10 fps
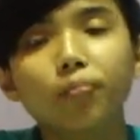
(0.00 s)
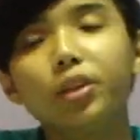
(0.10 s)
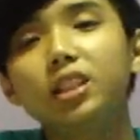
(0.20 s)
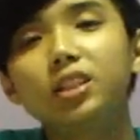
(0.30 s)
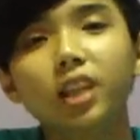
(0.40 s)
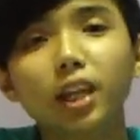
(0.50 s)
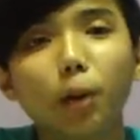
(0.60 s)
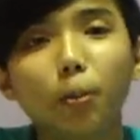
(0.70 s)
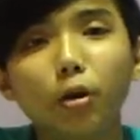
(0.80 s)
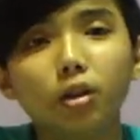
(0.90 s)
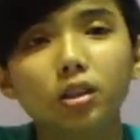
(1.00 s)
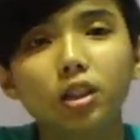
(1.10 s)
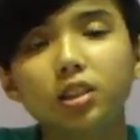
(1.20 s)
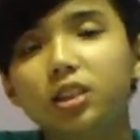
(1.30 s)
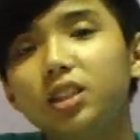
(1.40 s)
They say their points. They
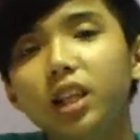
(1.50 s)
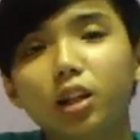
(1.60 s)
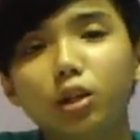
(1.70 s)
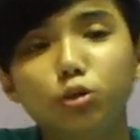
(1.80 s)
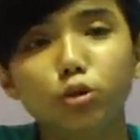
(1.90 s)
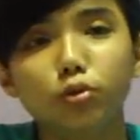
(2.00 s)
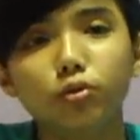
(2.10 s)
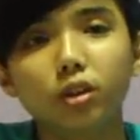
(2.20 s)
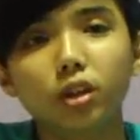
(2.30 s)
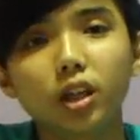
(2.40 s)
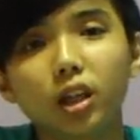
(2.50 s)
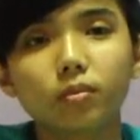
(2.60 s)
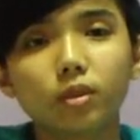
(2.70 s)
say the truth, okay?